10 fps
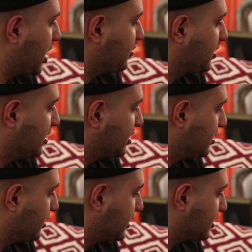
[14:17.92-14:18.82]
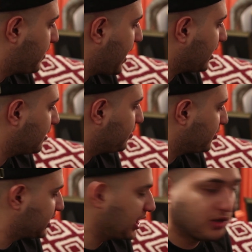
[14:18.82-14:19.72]
out to this bag in
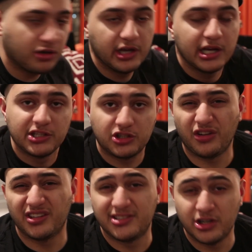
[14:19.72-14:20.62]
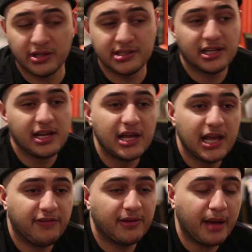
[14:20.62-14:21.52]
particular. It's called Endurance.
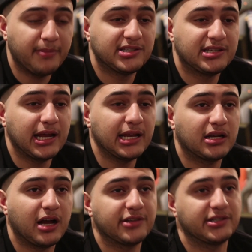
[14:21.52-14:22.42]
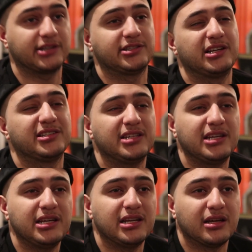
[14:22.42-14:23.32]
If I'm not mistaken, it costs like
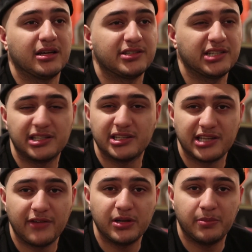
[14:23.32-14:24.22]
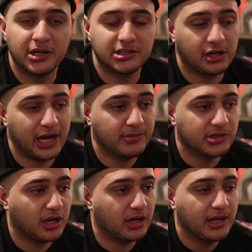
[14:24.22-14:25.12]
60 to 70 bucks on
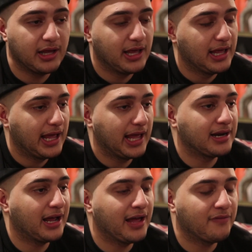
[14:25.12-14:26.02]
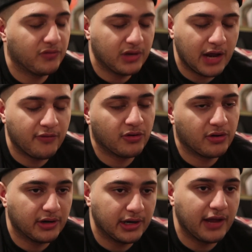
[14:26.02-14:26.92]
Amazon. And I have never